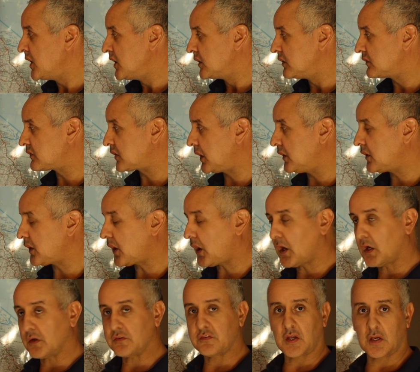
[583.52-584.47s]
So there
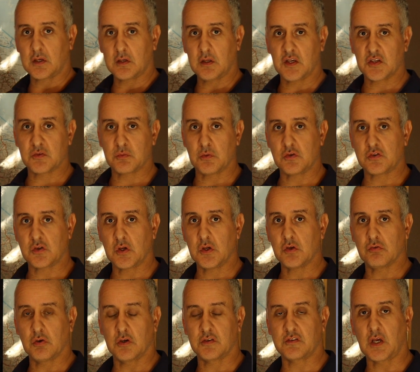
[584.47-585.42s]
are techniques which do
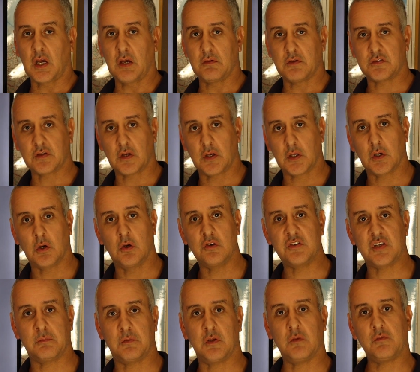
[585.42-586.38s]
cross over. So the
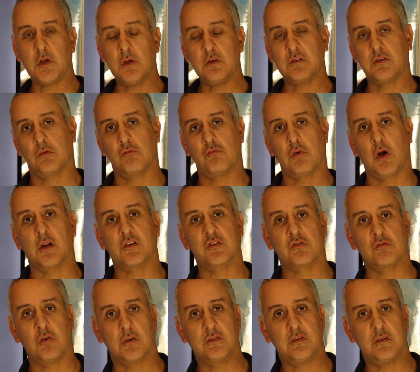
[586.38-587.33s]
concept of using ruts
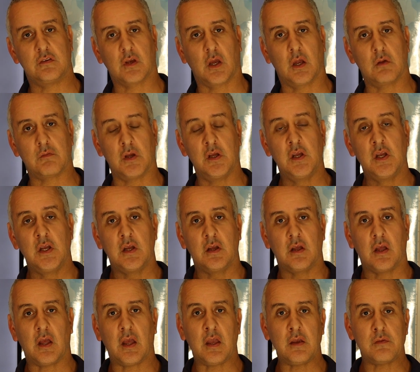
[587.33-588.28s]
crosses over.
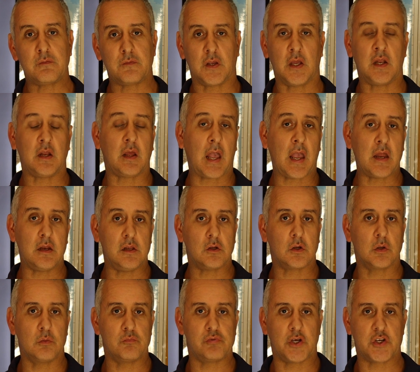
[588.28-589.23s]
If in any
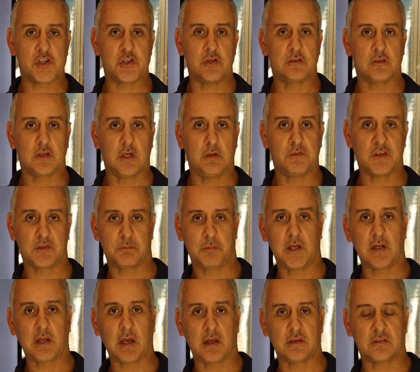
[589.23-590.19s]
compression surface,
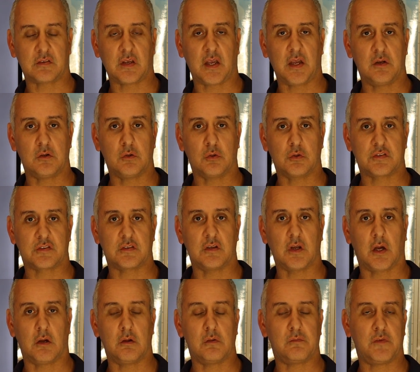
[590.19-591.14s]
be that sand or
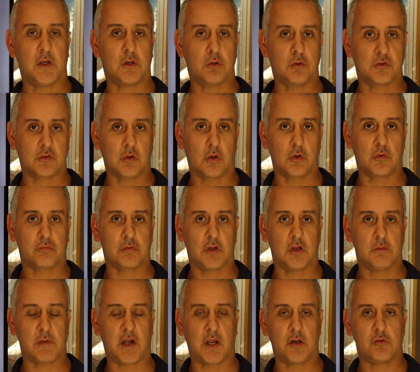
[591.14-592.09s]
snow, vehicle's gone
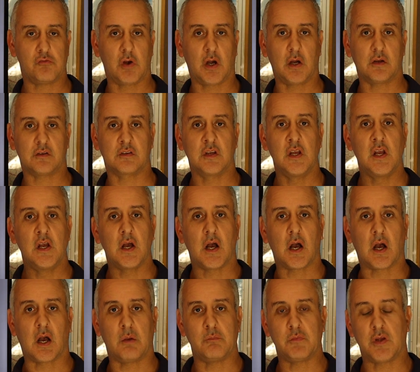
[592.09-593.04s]
through made ruts,
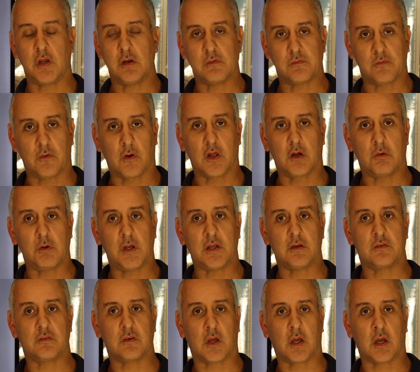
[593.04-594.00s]
then follow
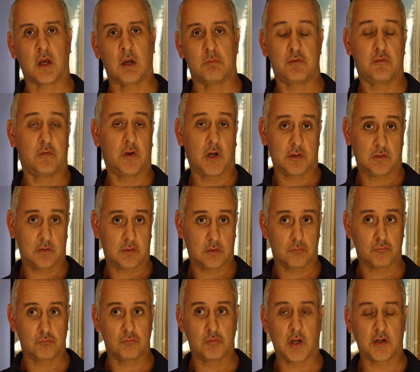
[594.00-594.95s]
it, provided
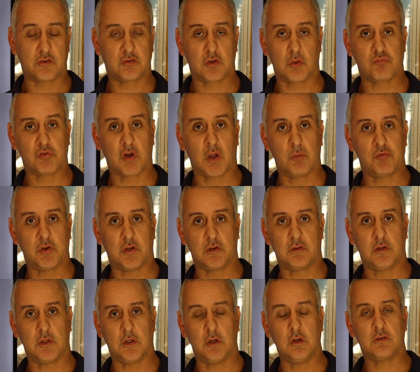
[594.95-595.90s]
the ruts are appropriate
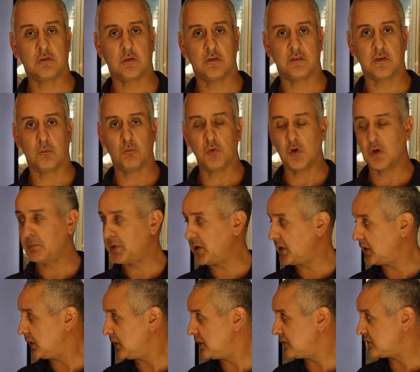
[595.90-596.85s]
to use, because it will
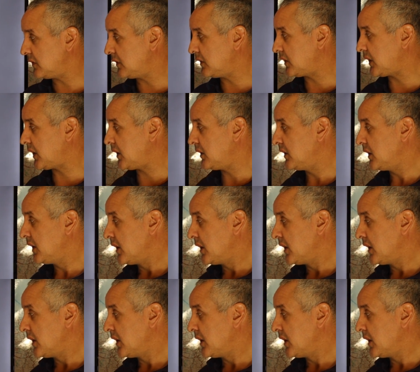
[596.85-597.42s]
be easier there.